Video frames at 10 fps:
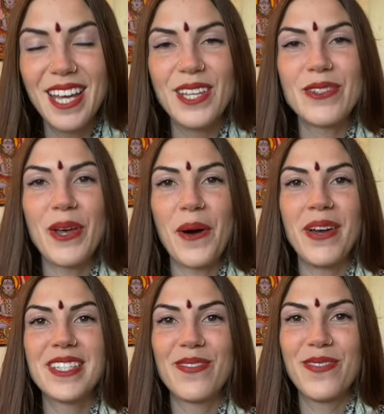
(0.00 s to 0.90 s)
So
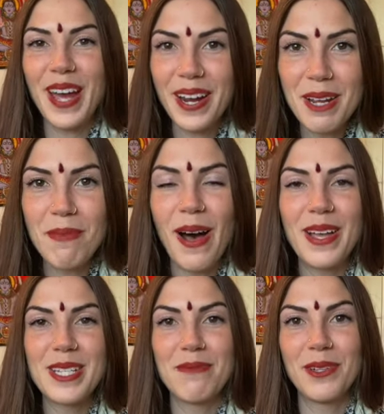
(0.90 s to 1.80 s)
it's very
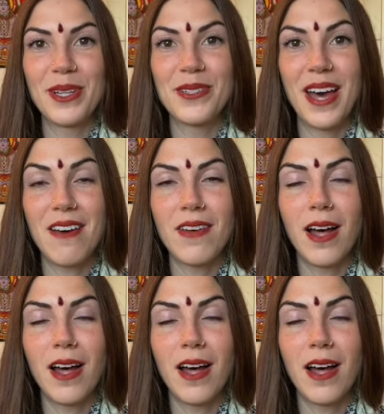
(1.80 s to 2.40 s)
possible to have